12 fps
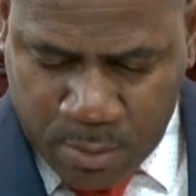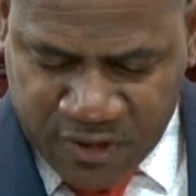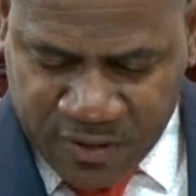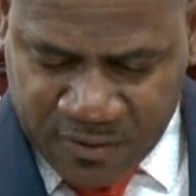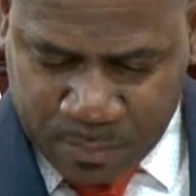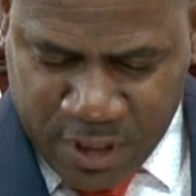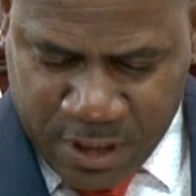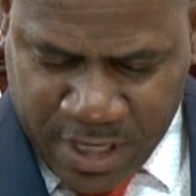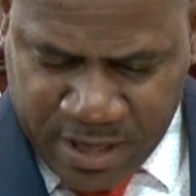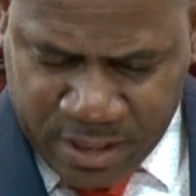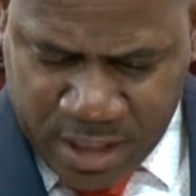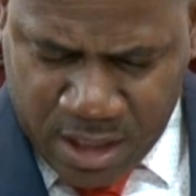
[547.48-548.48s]
Mr.
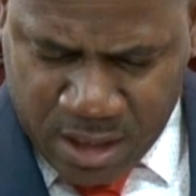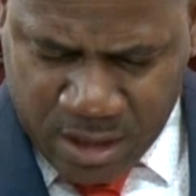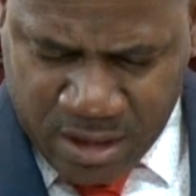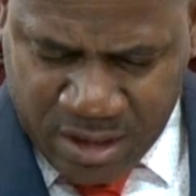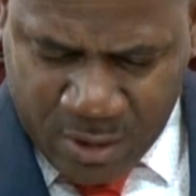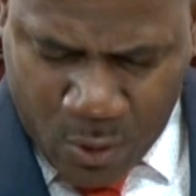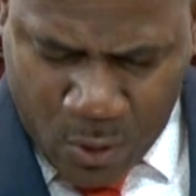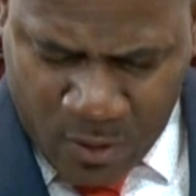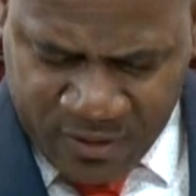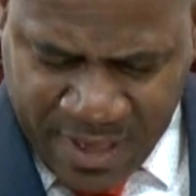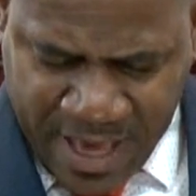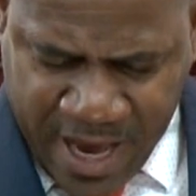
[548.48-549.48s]
Speaker, I think
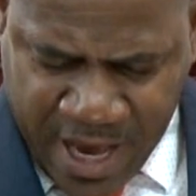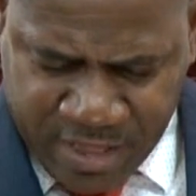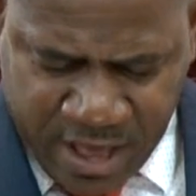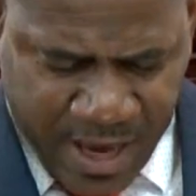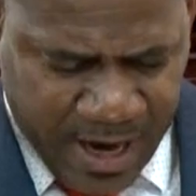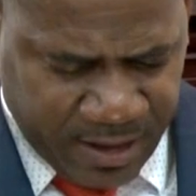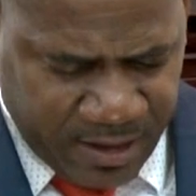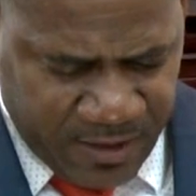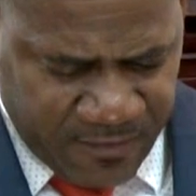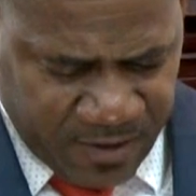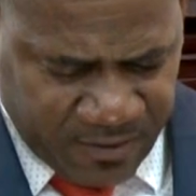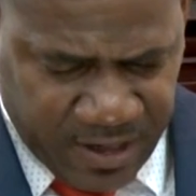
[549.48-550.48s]
those are the
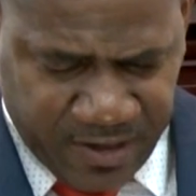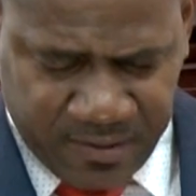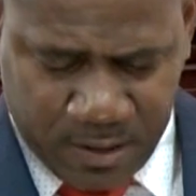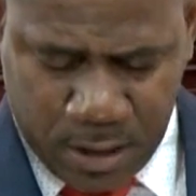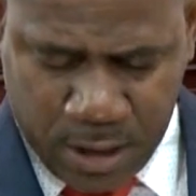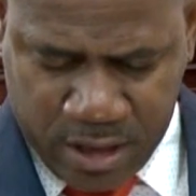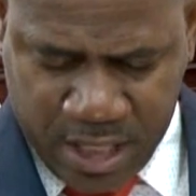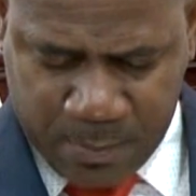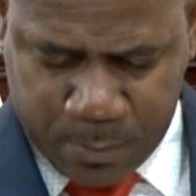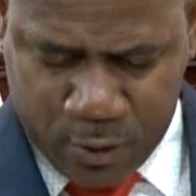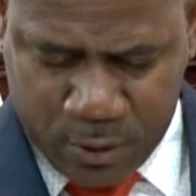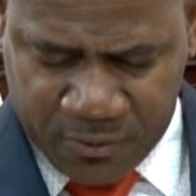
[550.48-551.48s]
activities
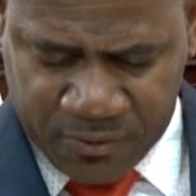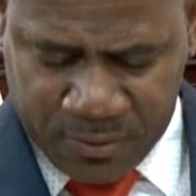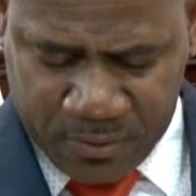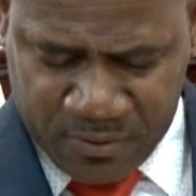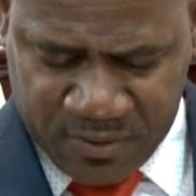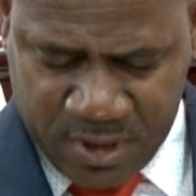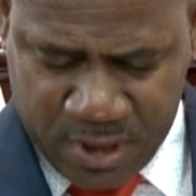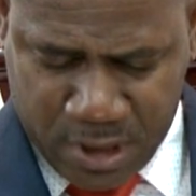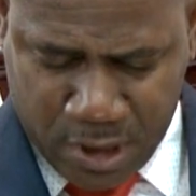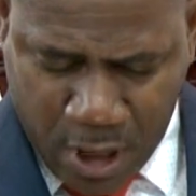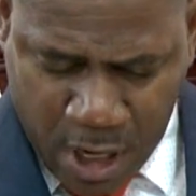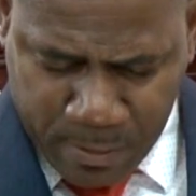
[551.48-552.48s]
that persons
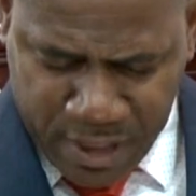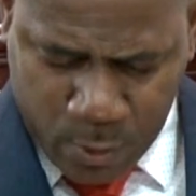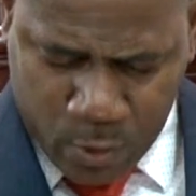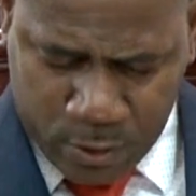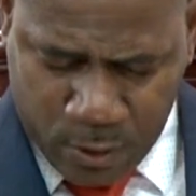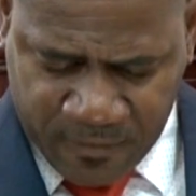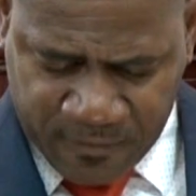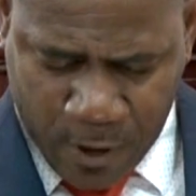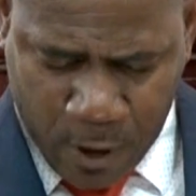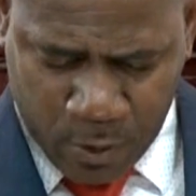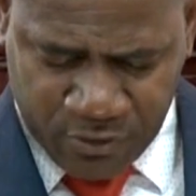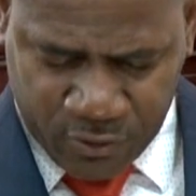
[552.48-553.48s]
normally would look
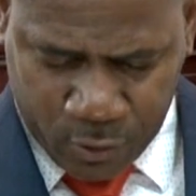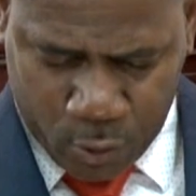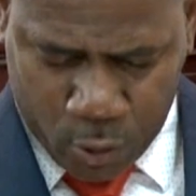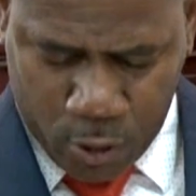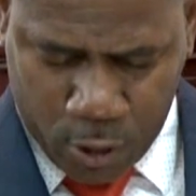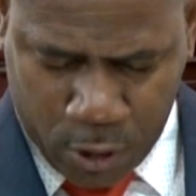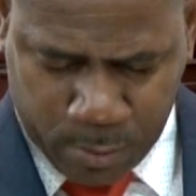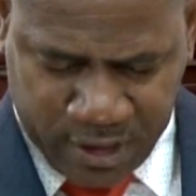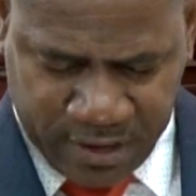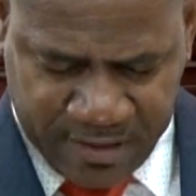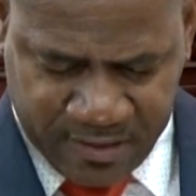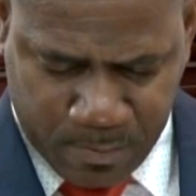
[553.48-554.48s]
forward to.
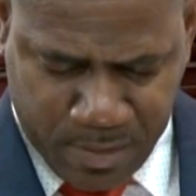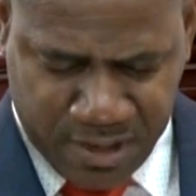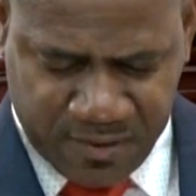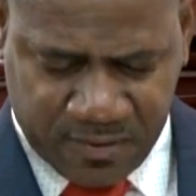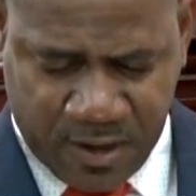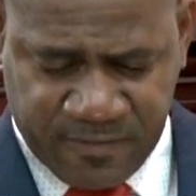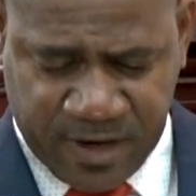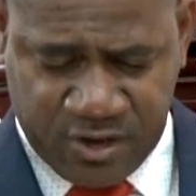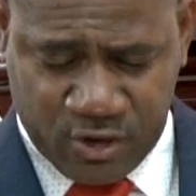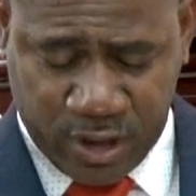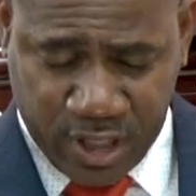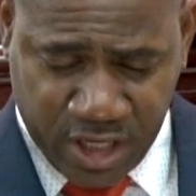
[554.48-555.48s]
But as the Minister of
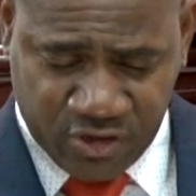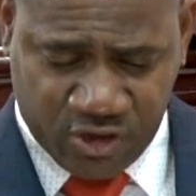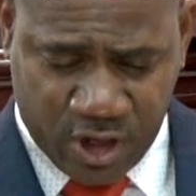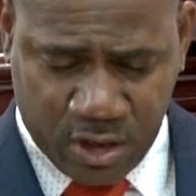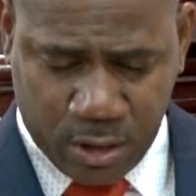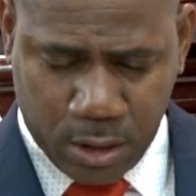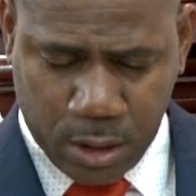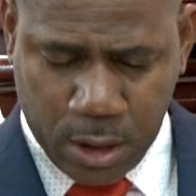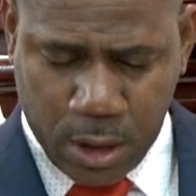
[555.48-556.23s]
Education,